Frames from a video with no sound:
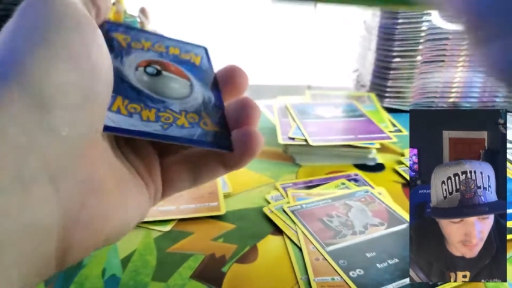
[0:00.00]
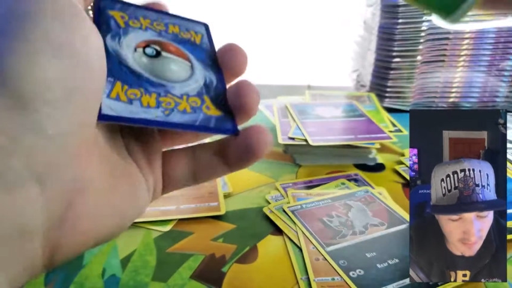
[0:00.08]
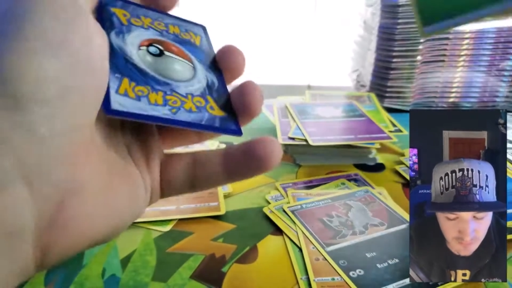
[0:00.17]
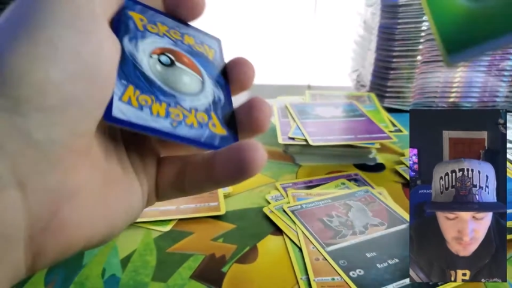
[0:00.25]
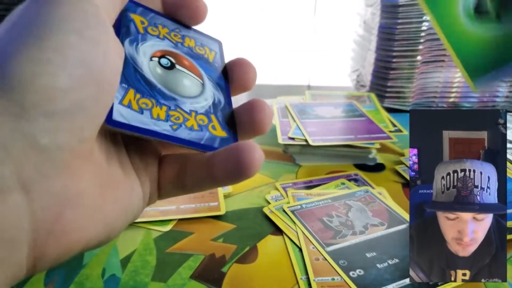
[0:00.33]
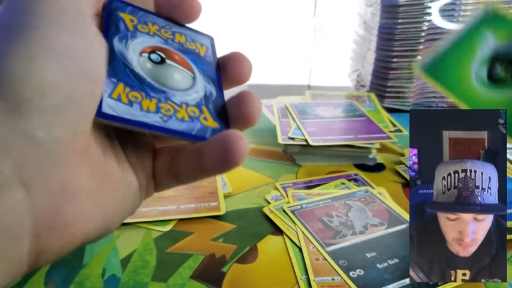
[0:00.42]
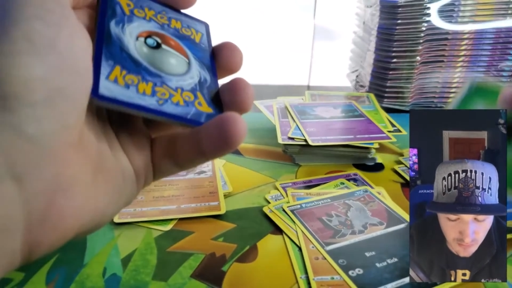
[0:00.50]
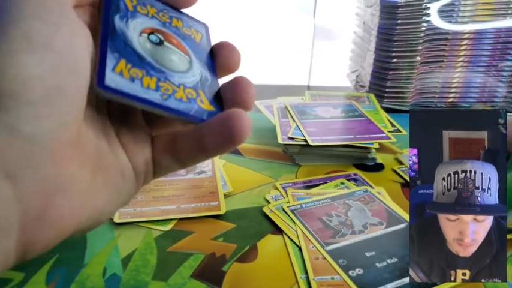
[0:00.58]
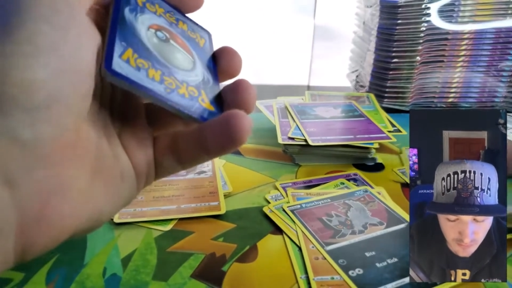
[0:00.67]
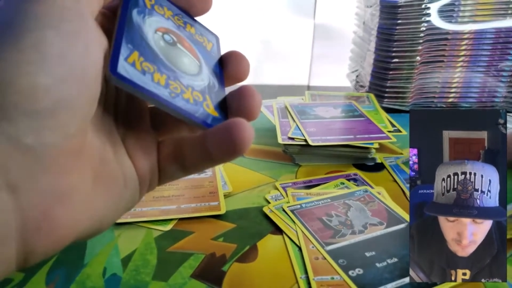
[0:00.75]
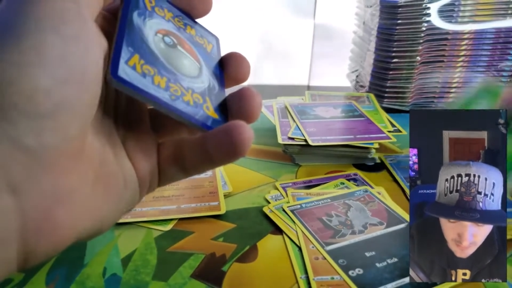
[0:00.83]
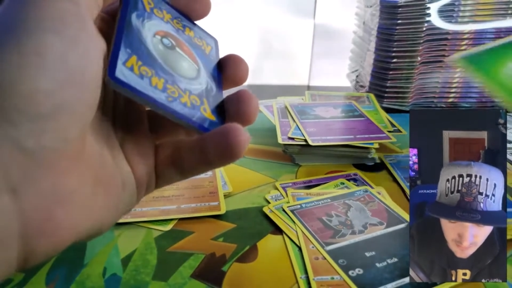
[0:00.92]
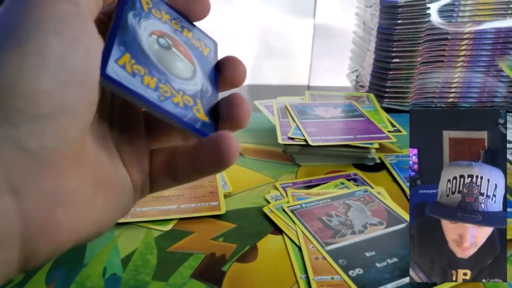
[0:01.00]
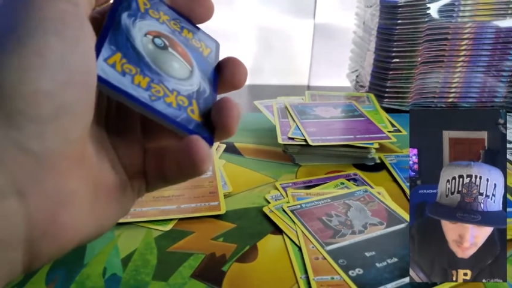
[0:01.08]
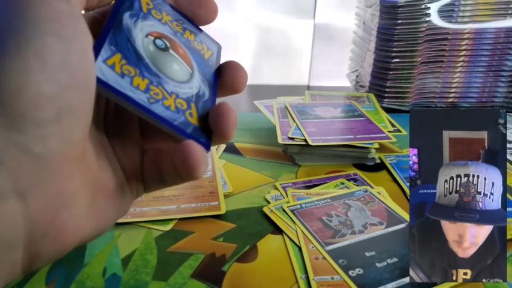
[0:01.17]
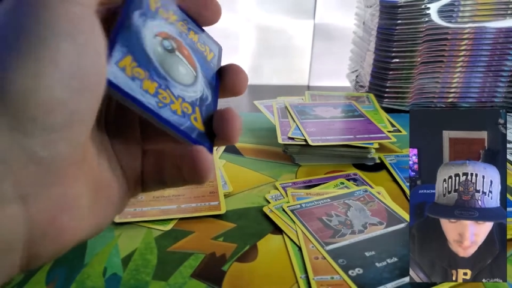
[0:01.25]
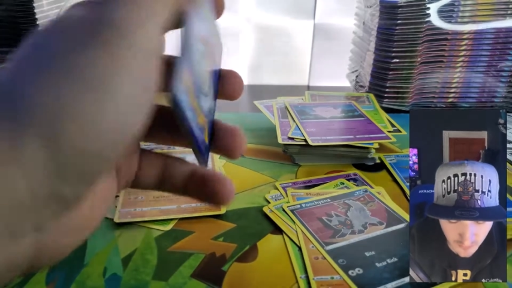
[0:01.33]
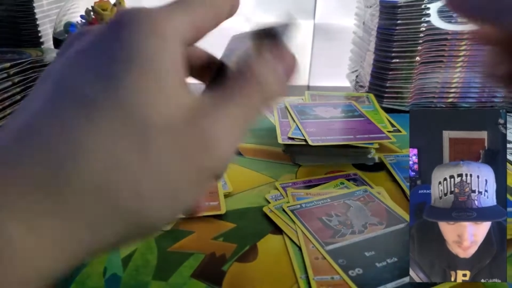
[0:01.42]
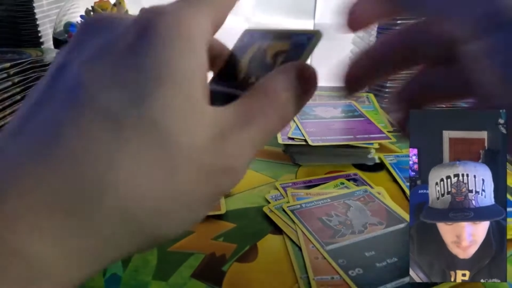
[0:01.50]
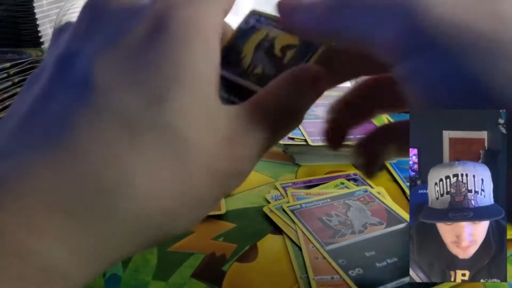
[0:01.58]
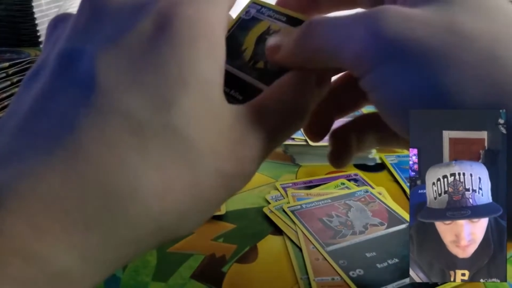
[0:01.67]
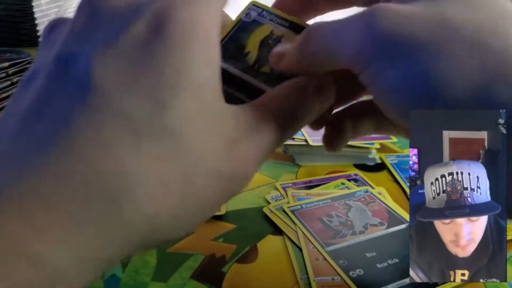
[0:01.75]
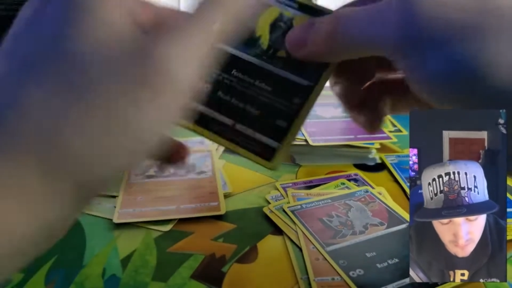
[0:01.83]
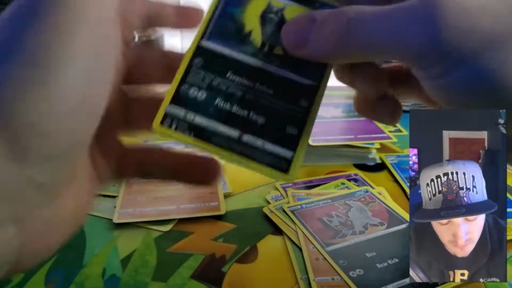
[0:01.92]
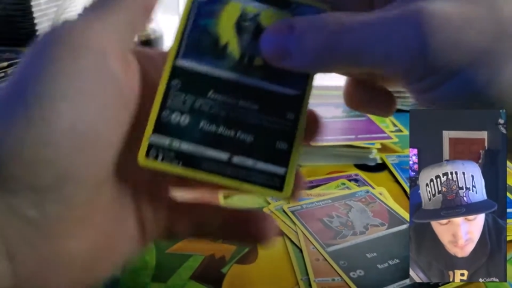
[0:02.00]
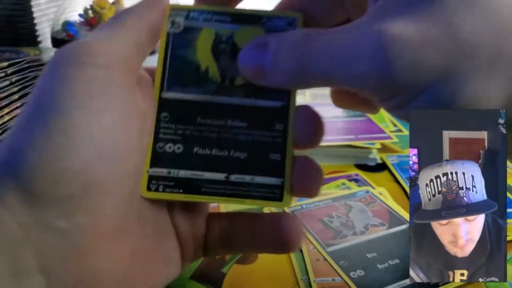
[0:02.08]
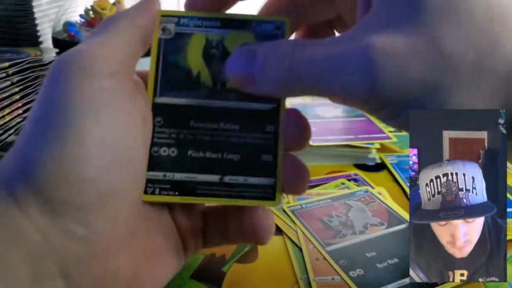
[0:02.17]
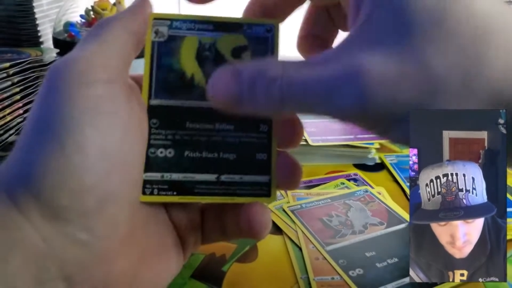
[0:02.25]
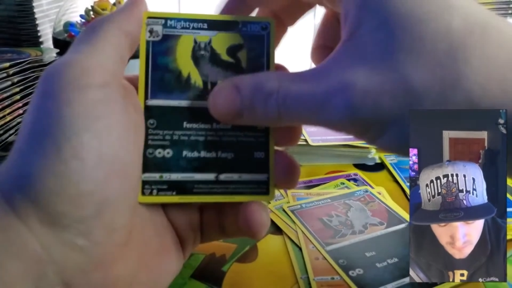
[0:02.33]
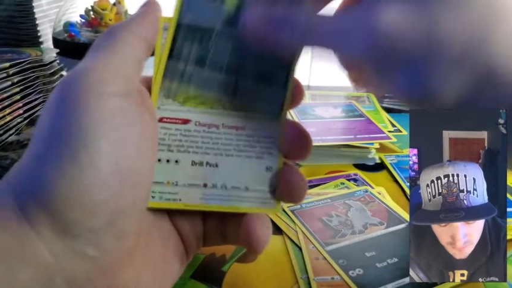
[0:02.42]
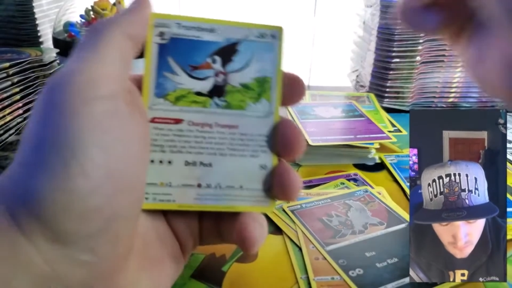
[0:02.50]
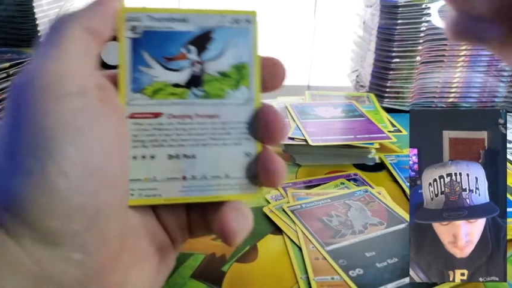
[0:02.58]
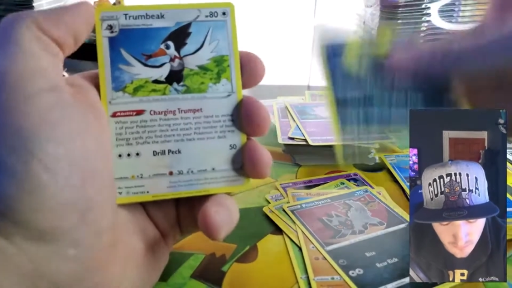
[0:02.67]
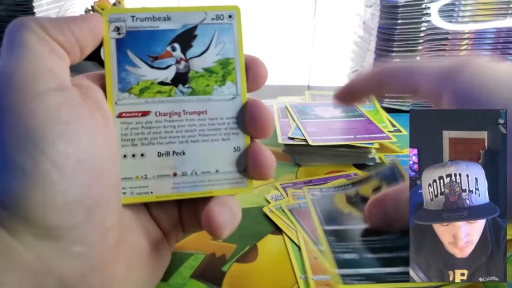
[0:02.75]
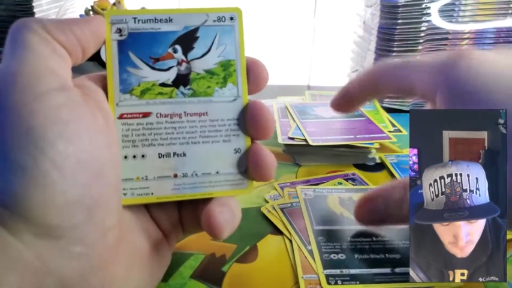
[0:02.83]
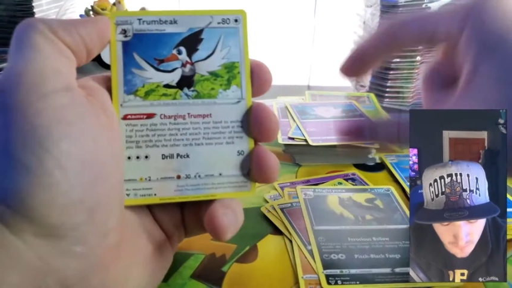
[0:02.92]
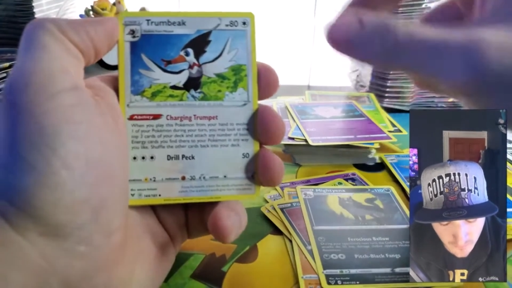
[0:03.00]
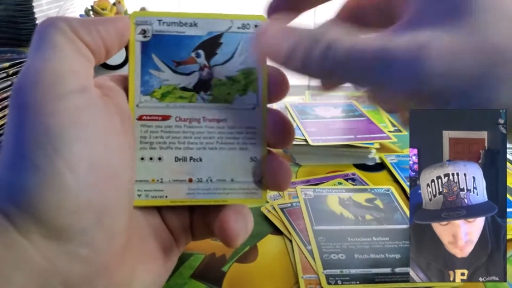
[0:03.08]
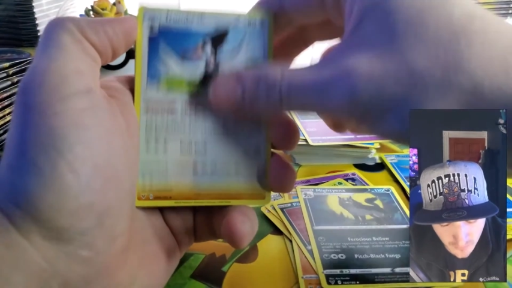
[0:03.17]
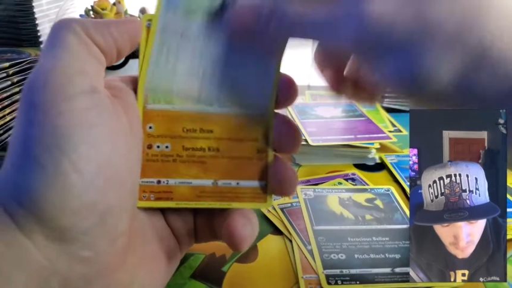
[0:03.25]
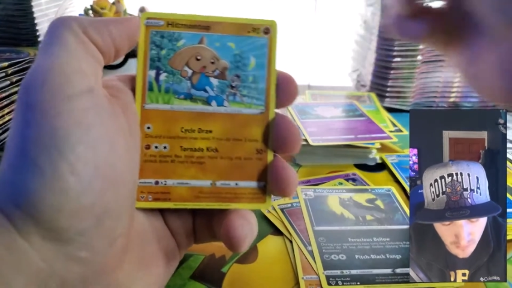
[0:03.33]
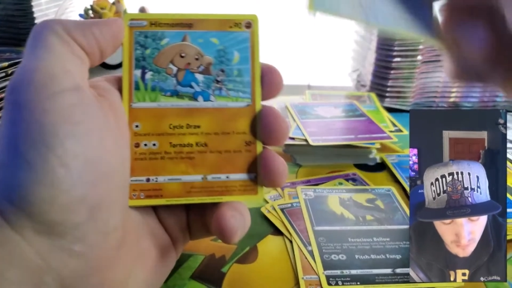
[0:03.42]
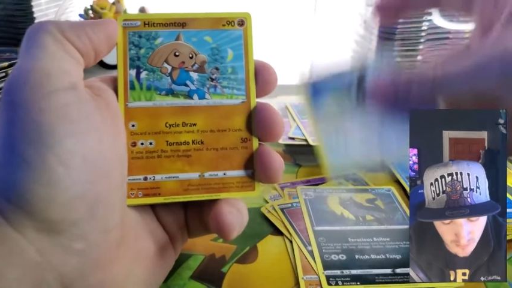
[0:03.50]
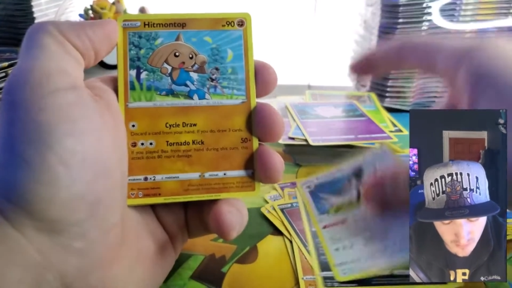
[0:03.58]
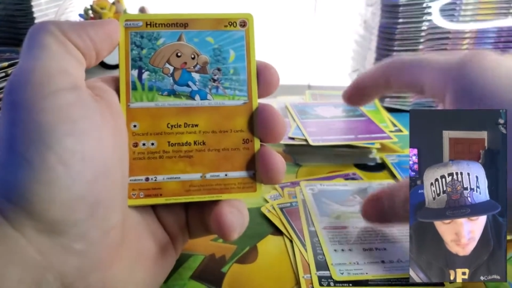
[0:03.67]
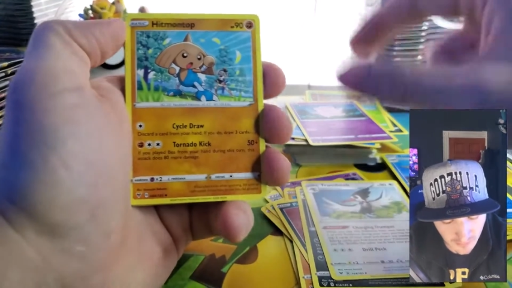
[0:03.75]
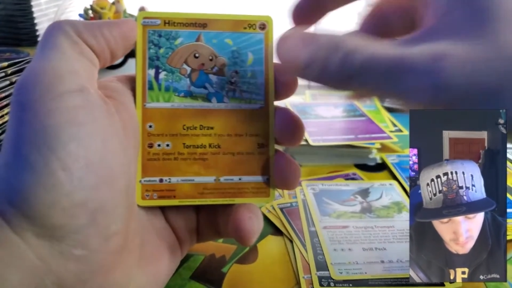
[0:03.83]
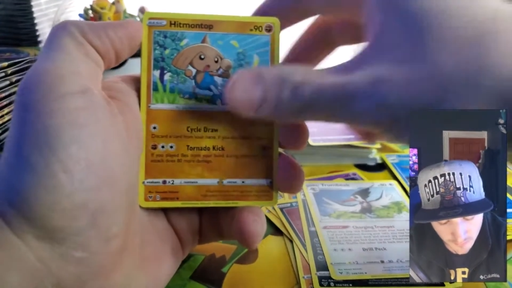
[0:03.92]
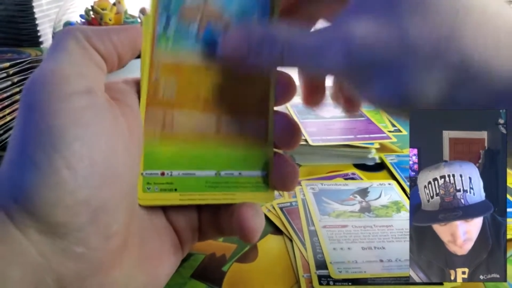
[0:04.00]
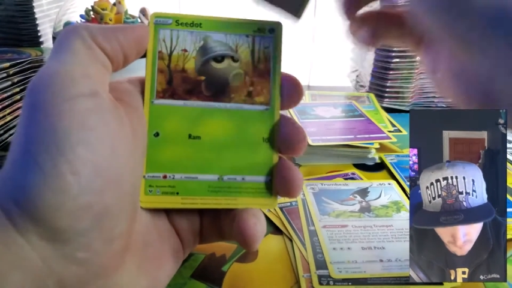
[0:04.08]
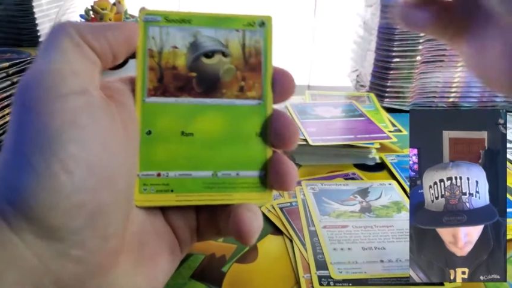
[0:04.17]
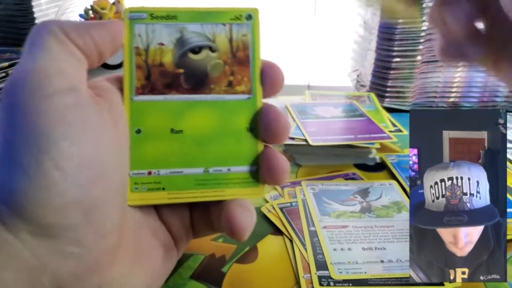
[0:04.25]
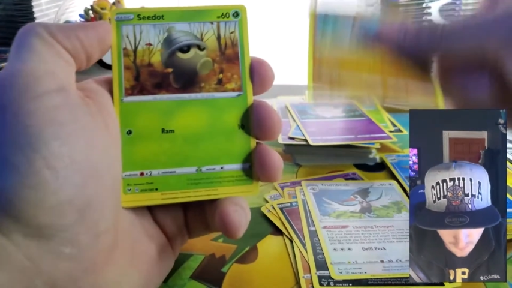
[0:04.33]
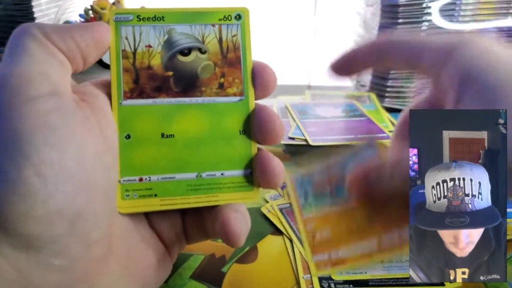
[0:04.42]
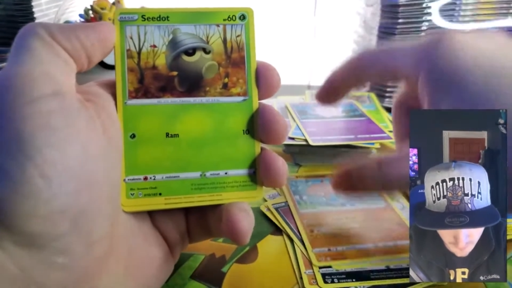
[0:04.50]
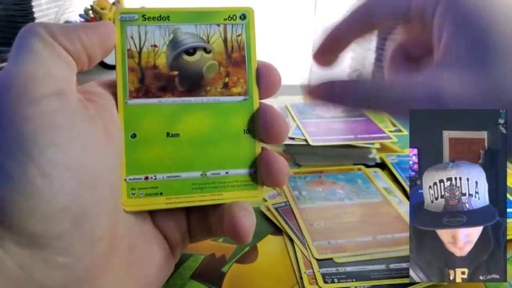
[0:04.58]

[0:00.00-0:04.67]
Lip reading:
[unreadable: no face in view]